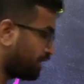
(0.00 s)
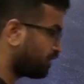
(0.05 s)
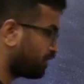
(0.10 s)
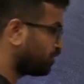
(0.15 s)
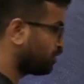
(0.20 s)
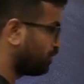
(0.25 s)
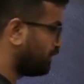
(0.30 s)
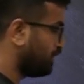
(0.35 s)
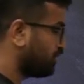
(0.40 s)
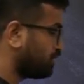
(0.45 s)

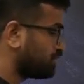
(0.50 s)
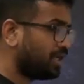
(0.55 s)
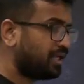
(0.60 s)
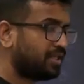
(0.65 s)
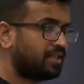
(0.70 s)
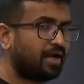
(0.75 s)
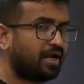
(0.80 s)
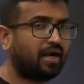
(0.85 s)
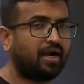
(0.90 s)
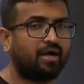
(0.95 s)
you mean to
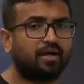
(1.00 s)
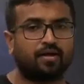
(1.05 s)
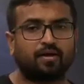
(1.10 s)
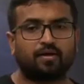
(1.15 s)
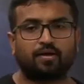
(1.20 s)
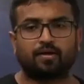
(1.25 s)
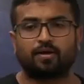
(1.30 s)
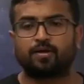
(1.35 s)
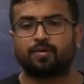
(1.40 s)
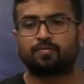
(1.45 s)
say that
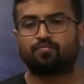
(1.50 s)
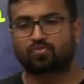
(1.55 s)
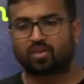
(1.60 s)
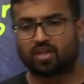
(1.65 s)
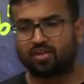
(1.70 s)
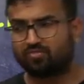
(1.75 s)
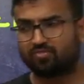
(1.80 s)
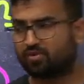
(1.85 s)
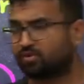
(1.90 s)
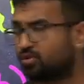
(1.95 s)

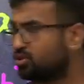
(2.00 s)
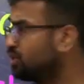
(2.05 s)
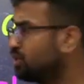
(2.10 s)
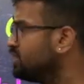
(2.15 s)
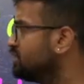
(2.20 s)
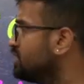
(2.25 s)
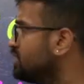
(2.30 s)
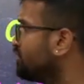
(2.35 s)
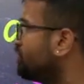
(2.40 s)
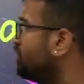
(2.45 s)
if the question
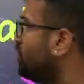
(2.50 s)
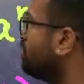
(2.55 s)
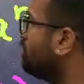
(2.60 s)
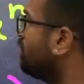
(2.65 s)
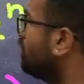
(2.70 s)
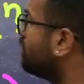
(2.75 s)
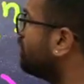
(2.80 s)
is in the form